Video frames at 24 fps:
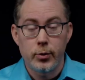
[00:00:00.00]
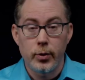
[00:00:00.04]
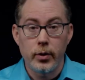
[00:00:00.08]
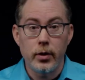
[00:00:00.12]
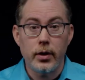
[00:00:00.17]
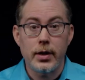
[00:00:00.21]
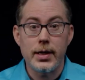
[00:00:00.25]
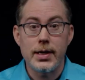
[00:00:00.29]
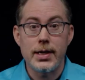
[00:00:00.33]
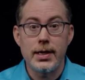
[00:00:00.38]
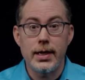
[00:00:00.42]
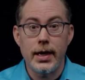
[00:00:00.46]
we
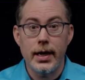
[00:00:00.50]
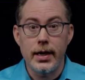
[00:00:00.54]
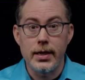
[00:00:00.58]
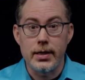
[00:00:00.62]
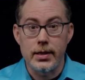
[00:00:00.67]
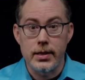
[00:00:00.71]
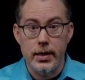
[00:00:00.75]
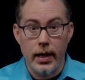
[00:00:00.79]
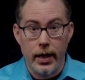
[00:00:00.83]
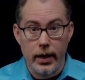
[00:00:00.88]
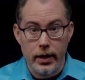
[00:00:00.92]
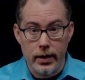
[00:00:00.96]
look at today's
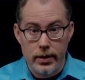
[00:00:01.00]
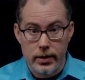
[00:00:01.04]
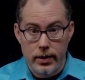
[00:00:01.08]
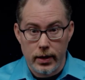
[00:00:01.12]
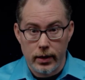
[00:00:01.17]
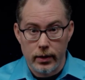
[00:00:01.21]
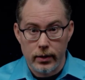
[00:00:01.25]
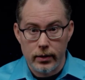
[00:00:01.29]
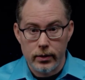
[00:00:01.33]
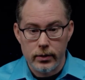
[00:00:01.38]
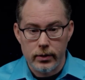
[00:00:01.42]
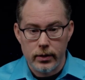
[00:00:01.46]
data
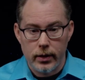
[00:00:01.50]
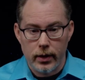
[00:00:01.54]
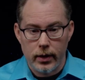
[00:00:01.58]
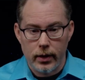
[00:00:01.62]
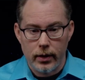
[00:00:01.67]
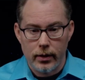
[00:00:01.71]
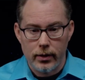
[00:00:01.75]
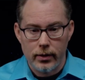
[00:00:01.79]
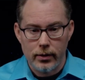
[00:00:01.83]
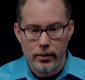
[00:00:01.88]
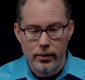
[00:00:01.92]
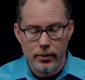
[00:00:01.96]
centers, they,
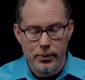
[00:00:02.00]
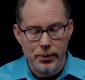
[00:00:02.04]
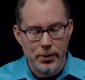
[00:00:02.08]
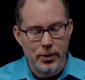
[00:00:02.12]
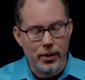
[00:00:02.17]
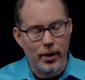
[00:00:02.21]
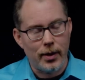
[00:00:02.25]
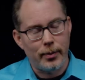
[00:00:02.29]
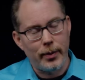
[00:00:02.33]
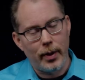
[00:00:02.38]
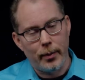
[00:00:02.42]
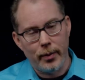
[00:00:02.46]
as we
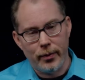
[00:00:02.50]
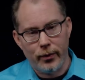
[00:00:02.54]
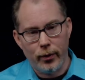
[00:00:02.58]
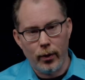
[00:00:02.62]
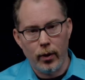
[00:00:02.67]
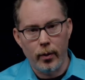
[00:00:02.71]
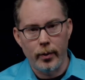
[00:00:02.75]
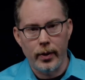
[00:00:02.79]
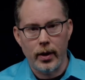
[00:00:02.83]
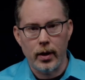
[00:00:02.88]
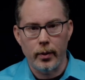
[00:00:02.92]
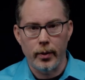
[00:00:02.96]
talked about
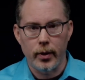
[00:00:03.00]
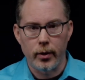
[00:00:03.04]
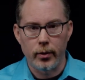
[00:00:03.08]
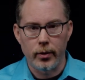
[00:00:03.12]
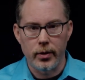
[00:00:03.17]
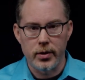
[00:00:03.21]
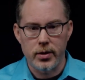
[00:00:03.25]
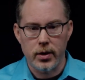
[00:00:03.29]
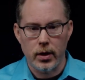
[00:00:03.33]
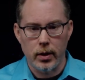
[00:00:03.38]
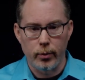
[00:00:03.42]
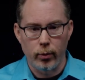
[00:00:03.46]
before, become
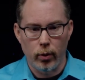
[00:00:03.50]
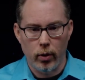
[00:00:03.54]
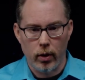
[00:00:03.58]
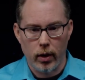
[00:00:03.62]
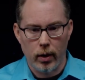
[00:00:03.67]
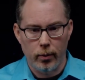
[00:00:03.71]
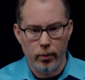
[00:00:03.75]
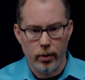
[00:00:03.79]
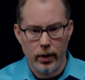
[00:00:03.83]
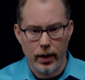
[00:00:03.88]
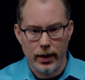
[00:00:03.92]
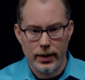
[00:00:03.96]
increasingly more
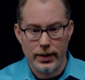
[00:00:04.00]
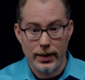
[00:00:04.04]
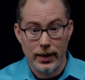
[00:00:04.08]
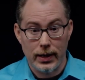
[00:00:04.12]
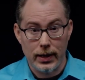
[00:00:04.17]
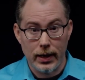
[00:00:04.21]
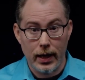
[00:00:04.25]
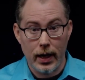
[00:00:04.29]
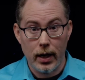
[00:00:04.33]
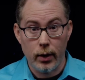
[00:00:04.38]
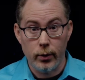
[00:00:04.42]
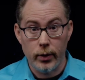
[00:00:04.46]
complex in a
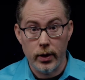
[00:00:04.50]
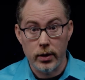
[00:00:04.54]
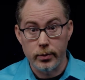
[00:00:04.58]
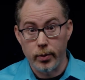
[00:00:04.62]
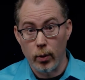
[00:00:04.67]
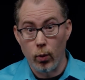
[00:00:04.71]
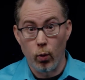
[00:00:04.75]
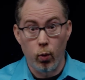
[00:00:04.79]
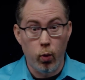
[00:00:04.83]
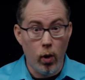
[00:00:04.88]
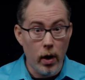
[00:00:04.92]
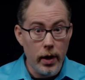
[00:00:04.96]
lot of ways,
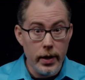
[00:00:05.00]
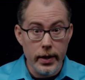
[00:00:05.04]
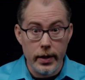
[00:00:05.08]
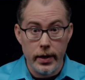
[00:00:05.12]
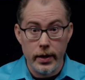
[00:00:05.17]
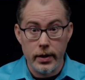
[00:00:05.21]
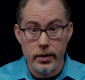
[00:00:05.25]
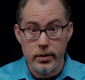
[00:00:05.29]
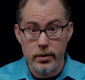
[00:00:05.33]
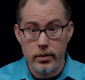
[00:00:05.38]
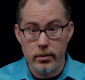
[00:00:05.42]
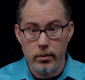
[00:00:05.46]
but one
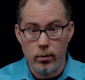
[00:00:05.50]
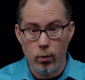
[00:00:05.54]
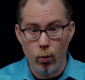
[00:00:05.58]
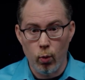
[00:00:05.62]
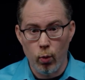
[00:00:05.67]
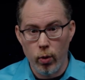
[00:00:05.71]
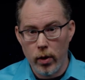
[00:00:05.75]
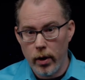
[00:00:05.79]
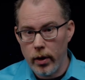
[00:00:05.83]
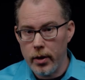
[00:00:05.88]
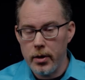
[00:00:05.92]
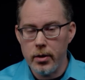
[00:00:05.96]
is
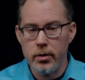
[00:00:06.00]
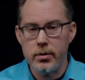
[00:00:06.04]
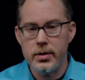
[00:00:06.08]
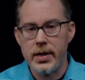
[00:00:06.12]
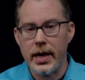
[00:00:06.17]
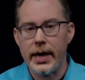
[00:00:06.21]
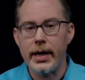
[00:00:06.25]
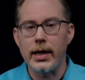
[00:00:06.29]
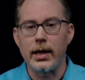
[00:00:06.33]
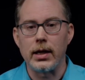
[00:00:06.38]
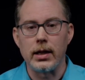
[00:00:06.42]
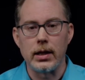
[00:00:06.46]
where your
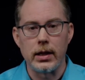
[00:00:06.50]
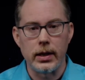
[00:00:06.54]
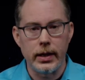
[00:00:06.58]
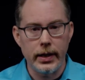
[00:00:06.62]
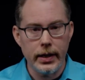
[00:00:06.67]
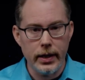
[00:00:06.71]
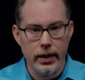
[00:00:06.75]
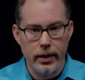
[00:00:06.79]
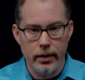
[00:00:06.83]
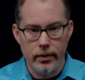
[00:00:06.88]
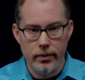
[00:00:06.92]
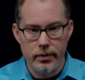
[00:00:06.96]
data
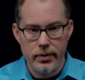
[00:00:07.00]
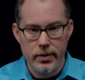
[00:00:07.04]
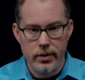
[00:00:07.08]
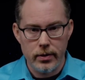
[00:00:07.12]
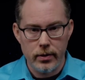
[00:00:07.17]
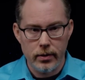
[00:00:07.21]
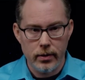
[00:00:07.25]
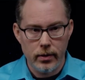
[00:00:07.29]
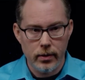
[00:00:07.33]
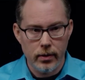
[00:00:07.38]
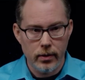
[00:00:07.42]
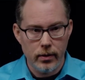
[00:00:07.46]
lives
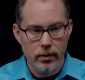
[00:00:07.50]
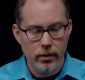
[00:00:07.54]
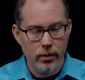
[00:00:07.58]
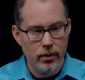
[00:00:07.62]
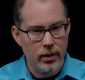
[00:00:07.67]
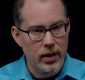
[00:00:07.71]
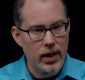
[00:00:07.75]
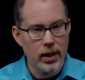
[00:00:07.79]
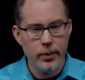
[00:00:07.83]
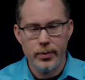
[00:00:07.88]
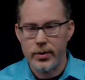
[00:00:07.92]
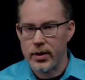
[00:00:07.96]

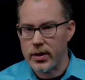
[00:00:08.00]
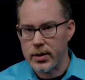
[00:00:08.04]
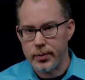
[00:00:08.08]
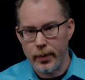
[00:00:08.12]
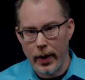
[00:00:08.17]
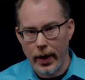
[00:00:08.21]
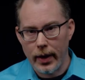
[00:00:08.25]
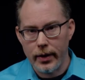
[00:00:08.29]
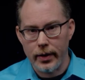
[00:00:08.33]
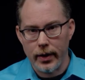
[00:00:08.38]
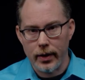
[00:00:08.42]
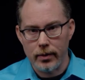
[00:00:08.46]
keeps
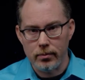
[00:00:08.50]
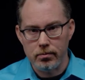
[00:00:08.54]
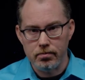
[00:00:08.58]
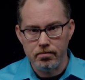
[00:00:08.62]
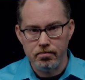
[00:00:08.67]
expanding.